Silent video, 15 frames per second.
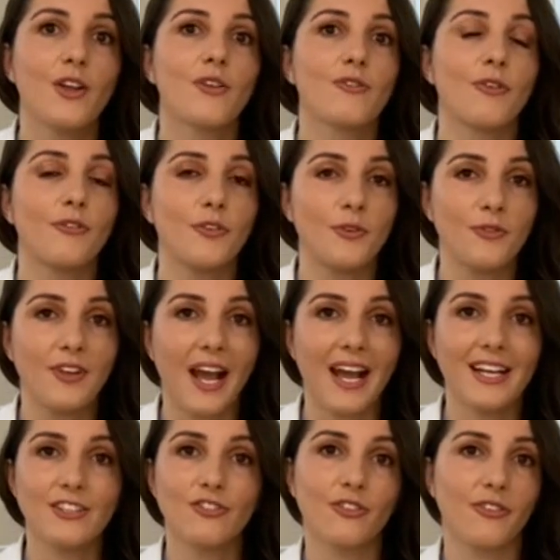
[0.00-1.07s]
So if you've
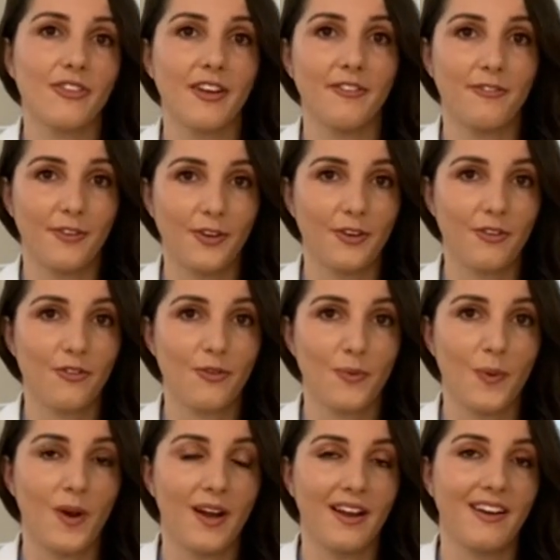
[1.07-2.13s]
gotten just that first
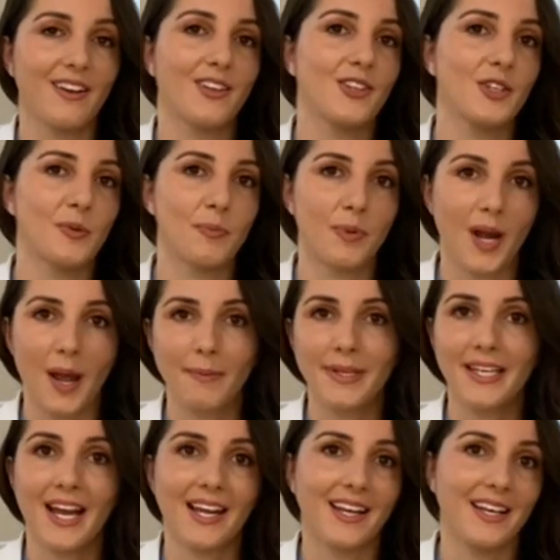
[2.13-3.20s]
one, you're probably
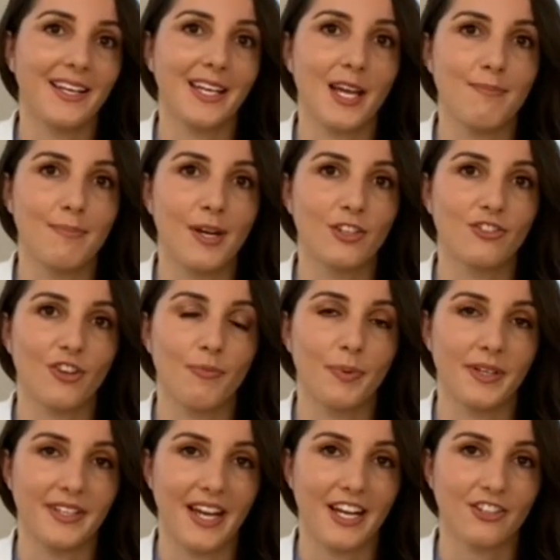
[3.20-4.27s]
not gonna get much of
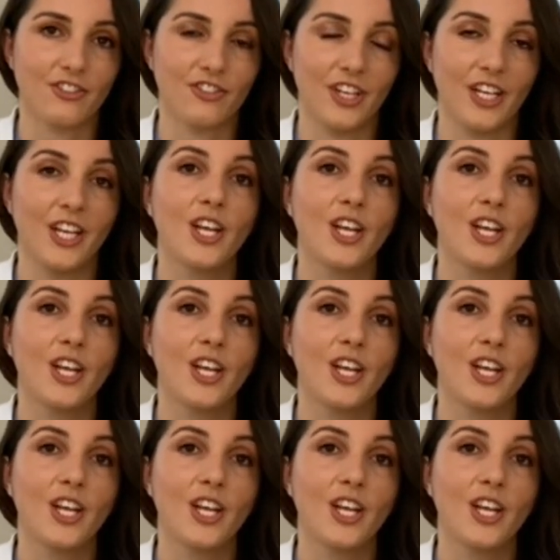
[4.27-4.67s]
protection.